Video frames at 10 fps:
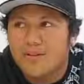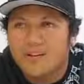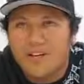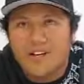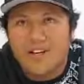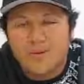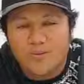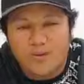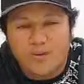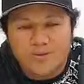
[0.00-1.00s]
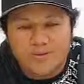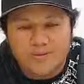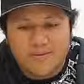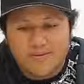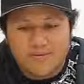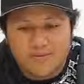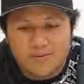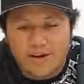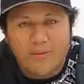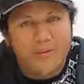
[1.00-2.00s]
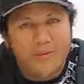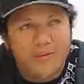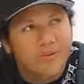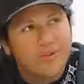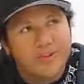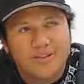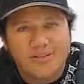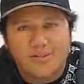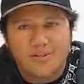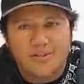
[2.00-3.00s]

Tāne Ora helped me through this